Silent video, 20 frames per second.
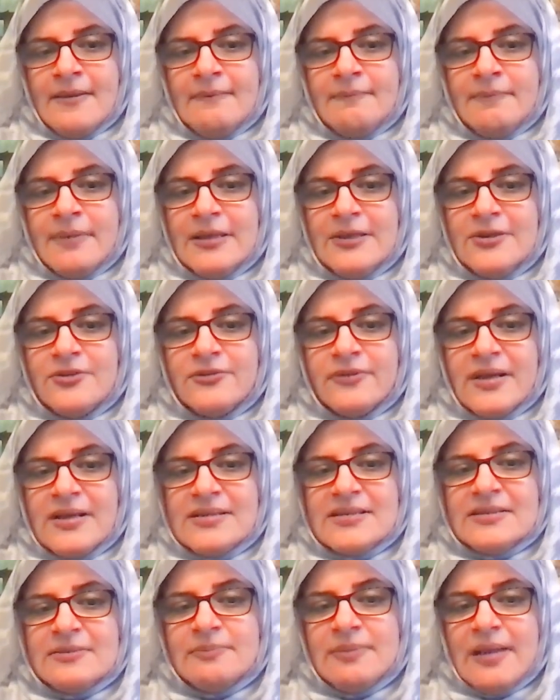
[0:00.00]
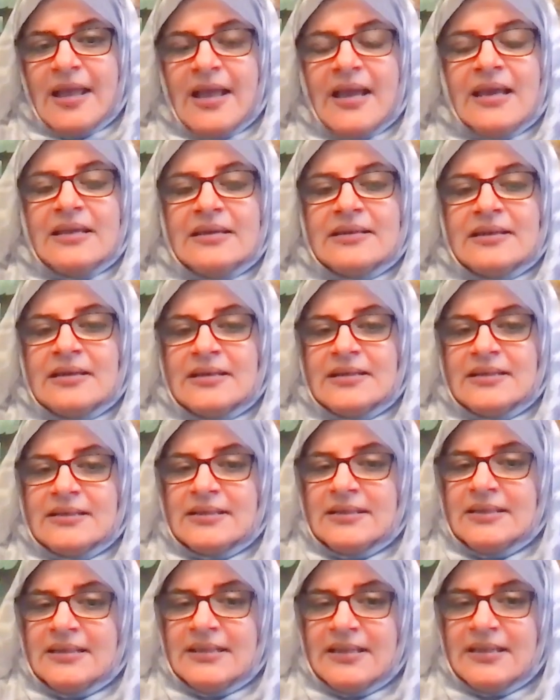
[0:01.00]
Many of us plan our
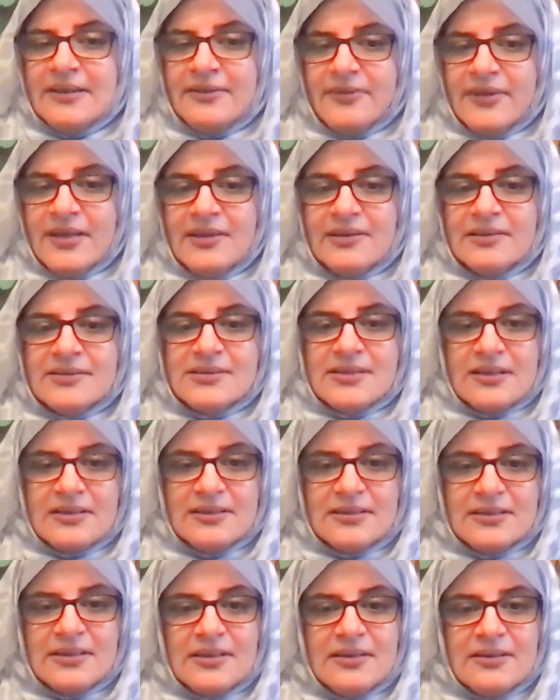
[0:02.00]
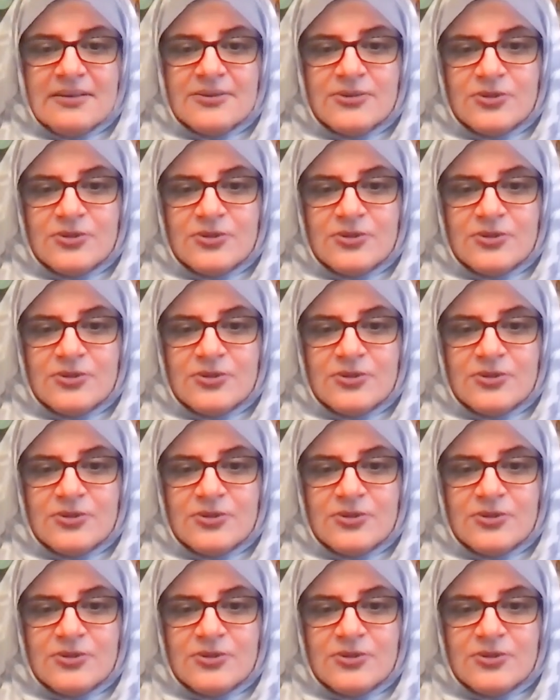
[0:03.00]
yearly giving, sadaqah,